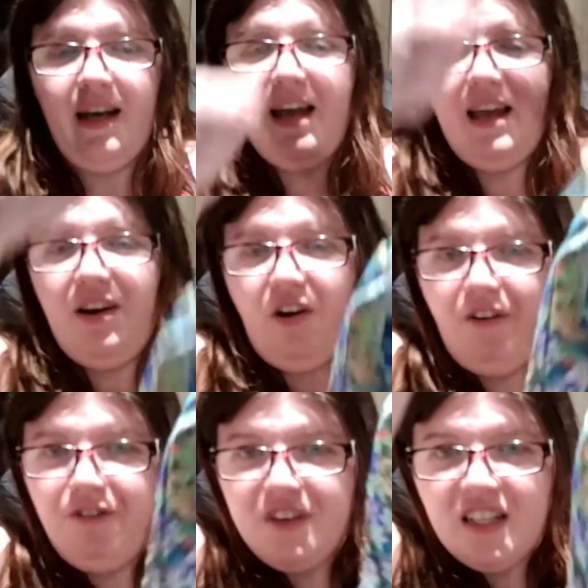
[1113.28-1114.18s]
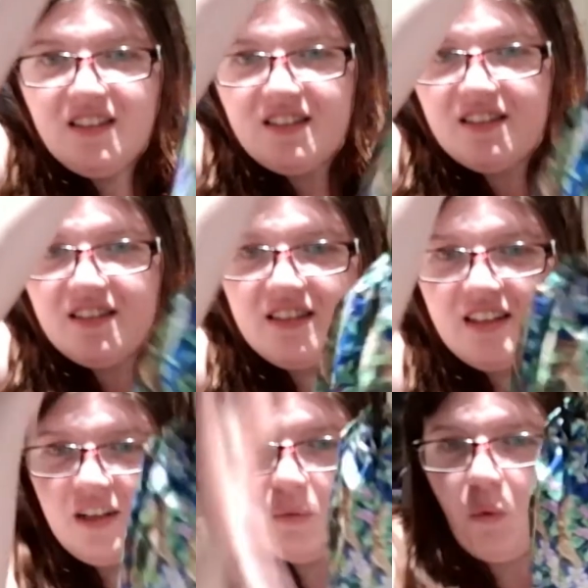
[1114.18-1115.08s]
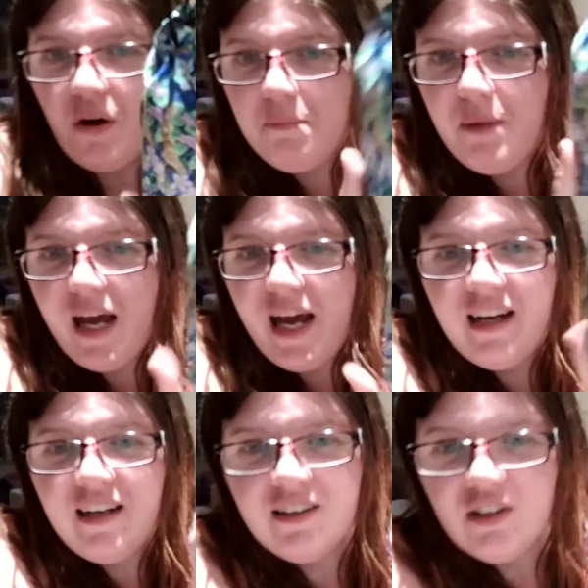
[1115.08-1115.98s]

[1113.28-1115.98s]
It all fits in one bag.